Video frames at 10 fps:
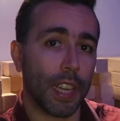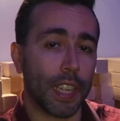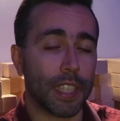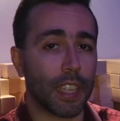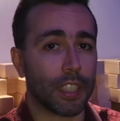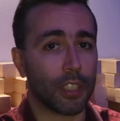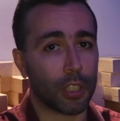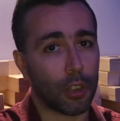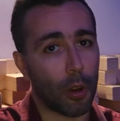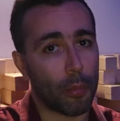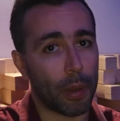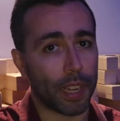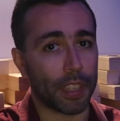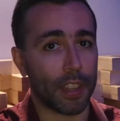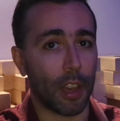it does not come
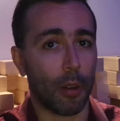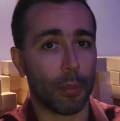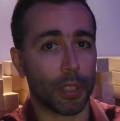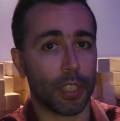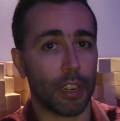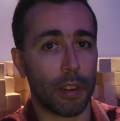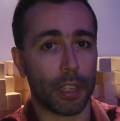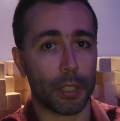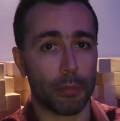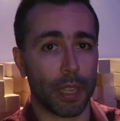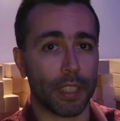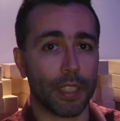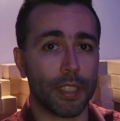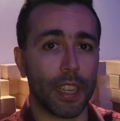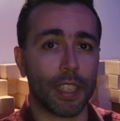back in the opposite direction, but
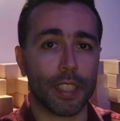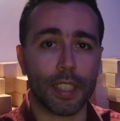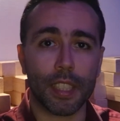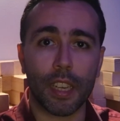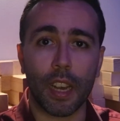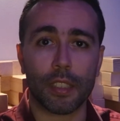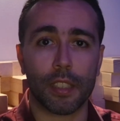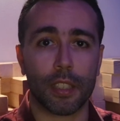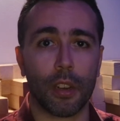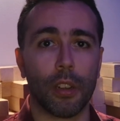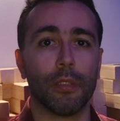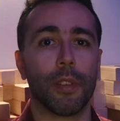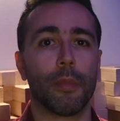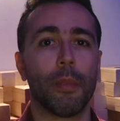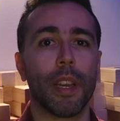instead it scatters all over
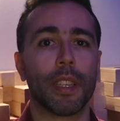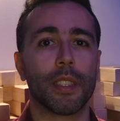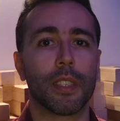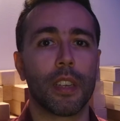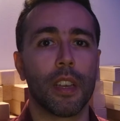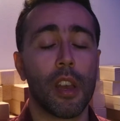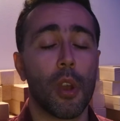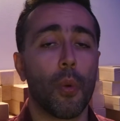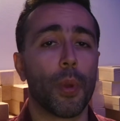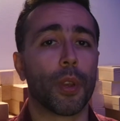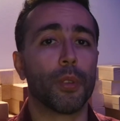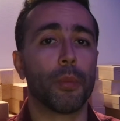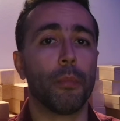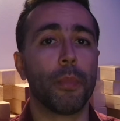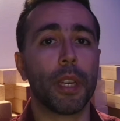the place, we
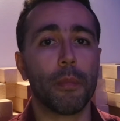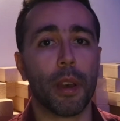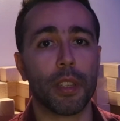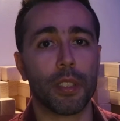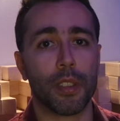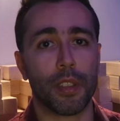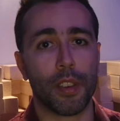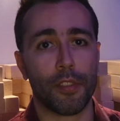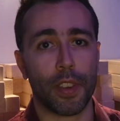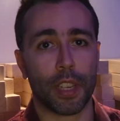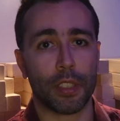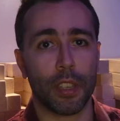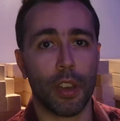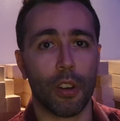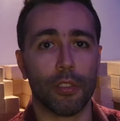could minimize the effect
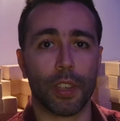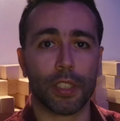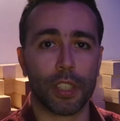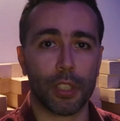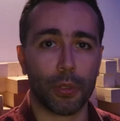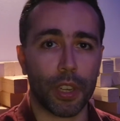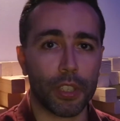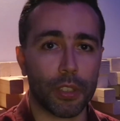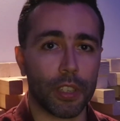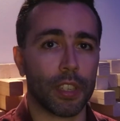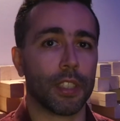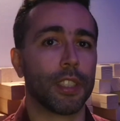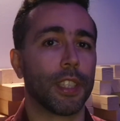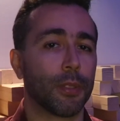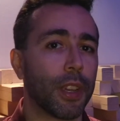of accentuation and
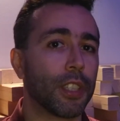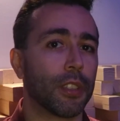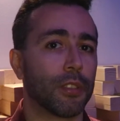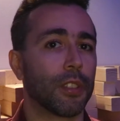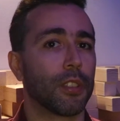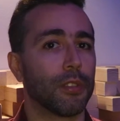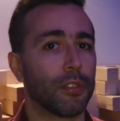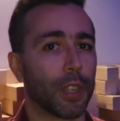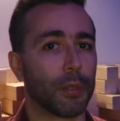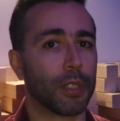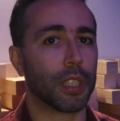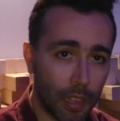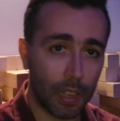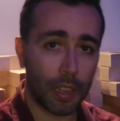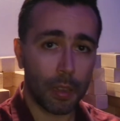attenuation of certain
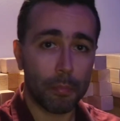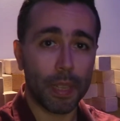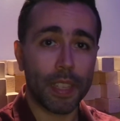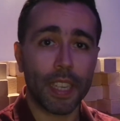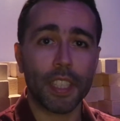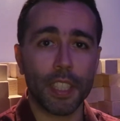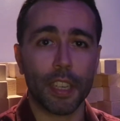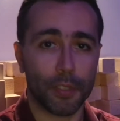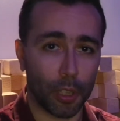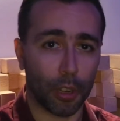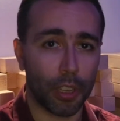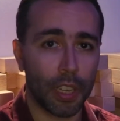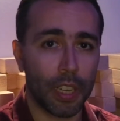frequencies. But that is enough talk.